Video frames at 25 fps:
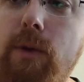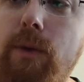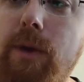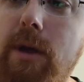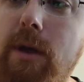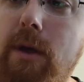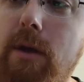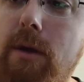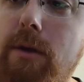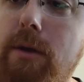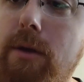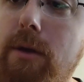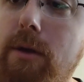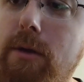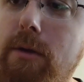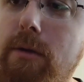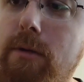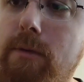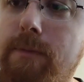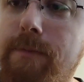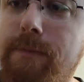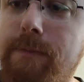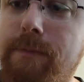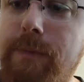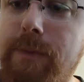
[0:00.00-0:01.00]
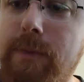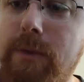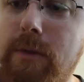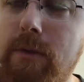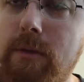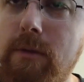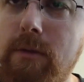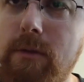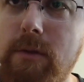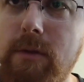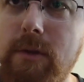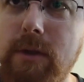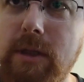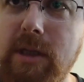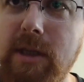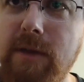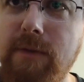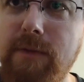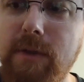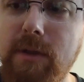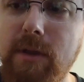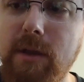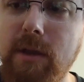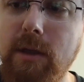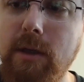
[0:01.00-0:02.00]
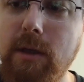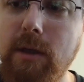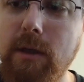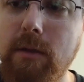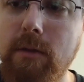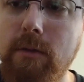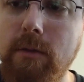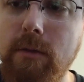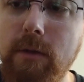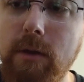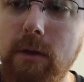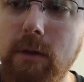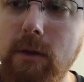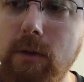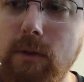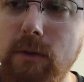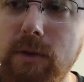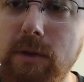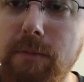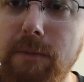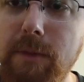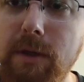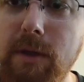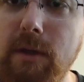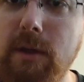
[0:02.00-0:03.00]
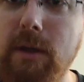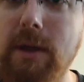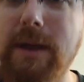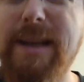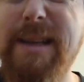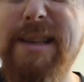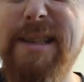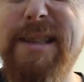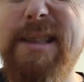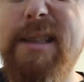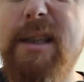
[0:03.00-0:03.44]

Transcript: gluing it on there. It gives the glue something to kind